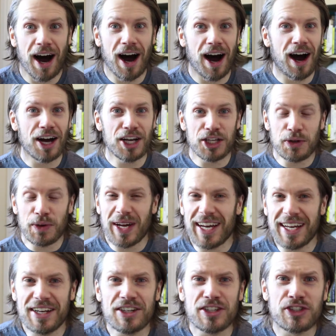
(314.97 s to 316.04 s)
Are you
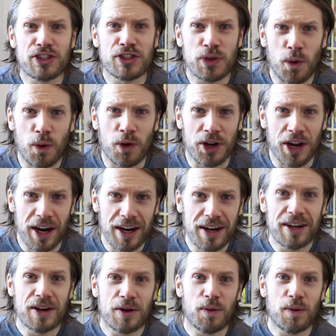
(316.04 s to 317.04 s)
in a sauna